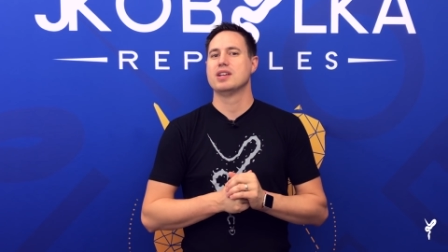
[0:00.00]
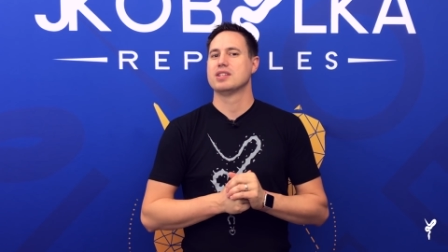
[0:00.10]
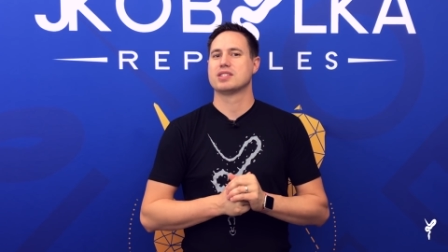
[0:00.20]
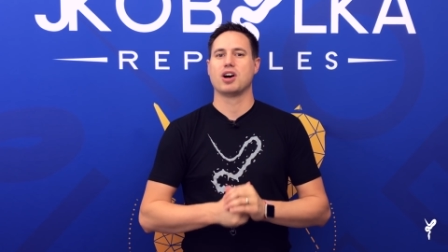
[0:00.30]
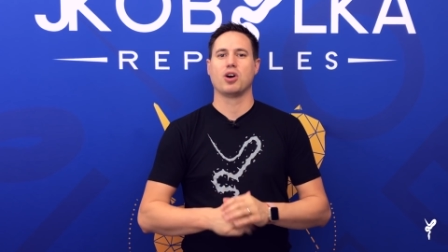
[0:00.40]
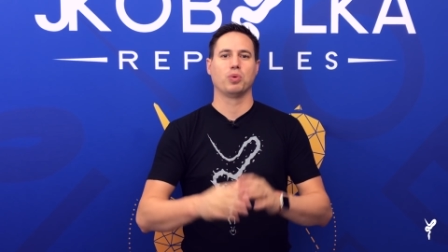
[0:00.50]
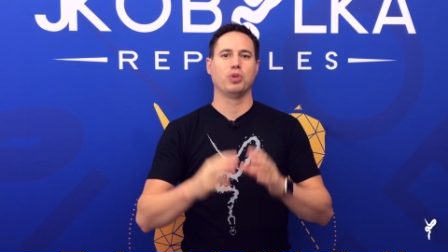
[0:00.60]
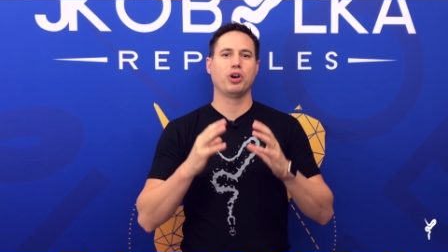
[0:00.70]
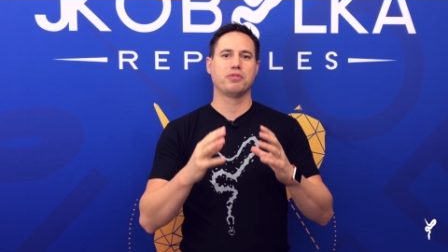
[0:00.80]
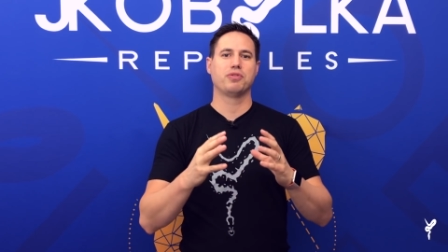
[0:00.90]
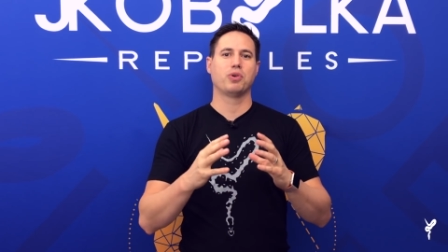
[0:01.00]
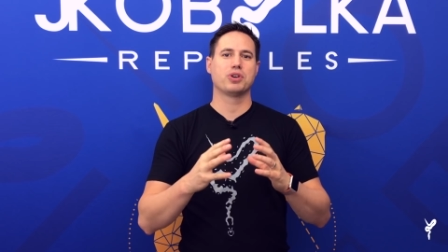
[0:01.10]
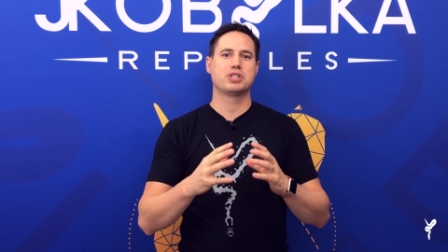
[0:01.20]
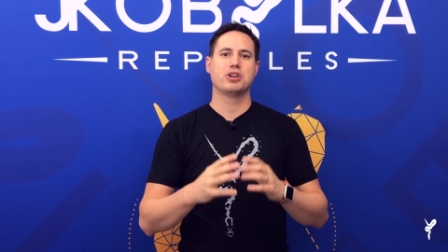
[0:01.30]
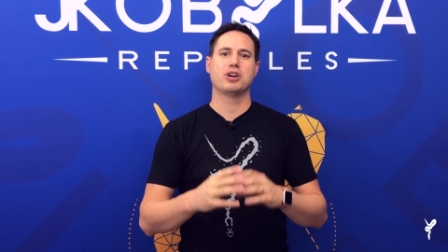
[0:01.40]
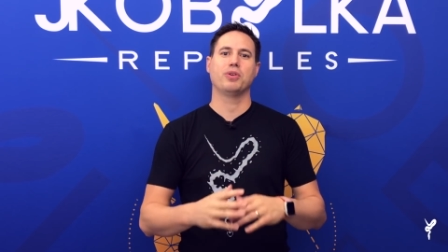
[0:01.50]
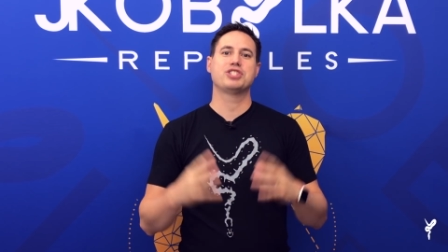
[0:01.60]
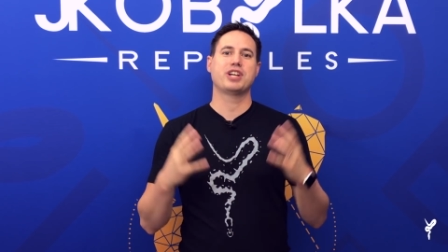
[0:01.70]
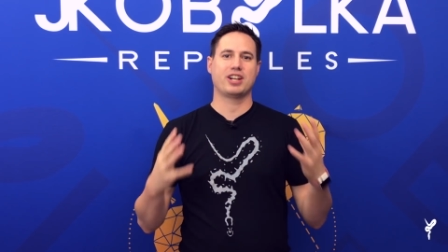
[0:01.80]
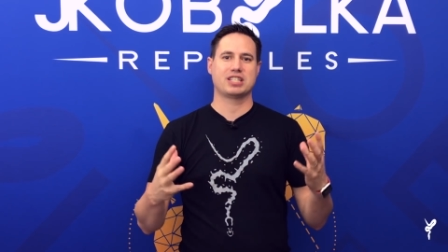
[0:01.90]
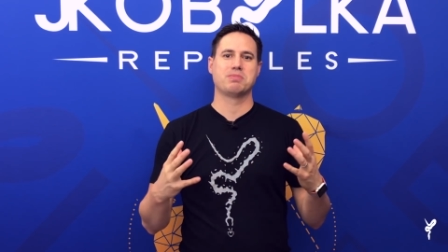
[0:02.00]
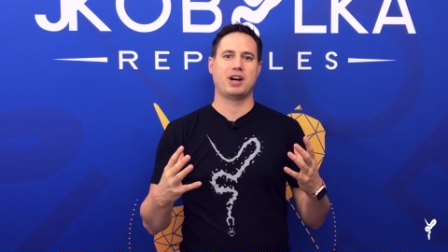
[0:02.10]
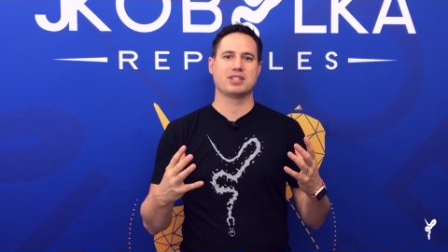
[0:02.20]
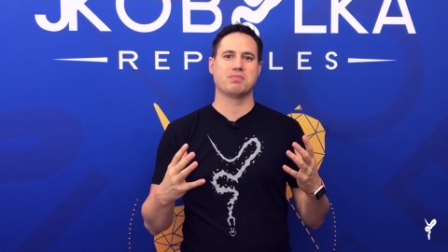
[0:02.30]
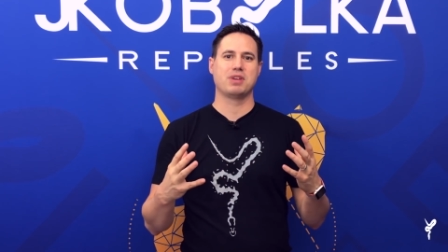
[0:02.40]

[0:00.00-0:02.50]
So looking forward to it. Let's check out some awesome